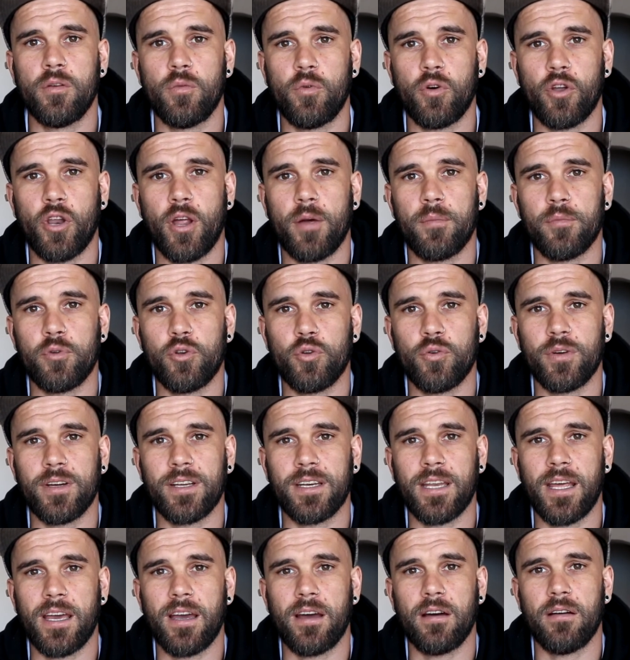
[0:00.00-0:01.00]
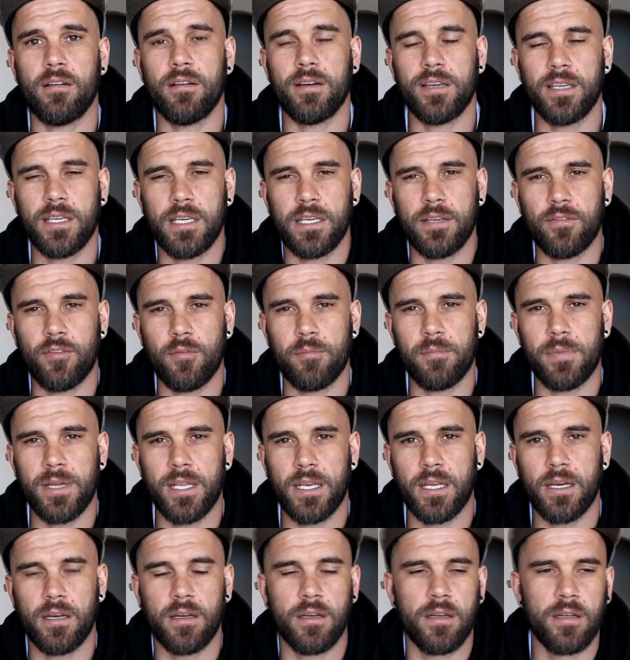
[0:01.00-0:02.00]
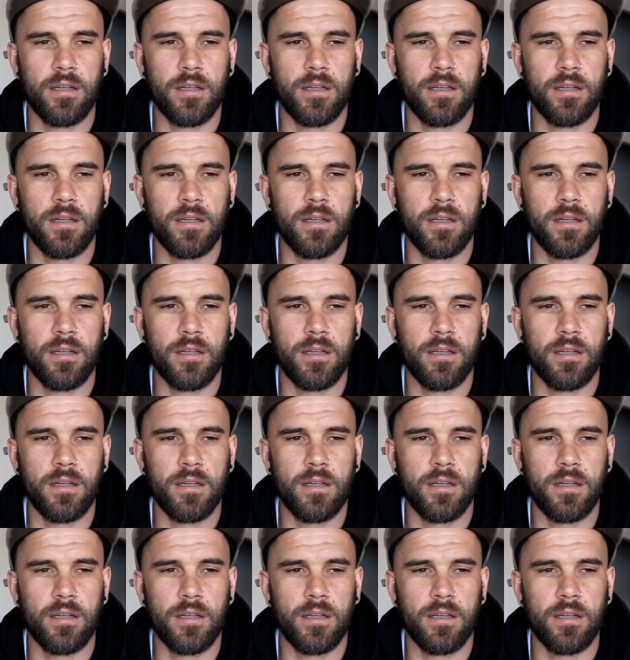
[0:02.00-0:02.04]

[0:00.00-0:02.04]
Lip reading: what I'm doing now even better.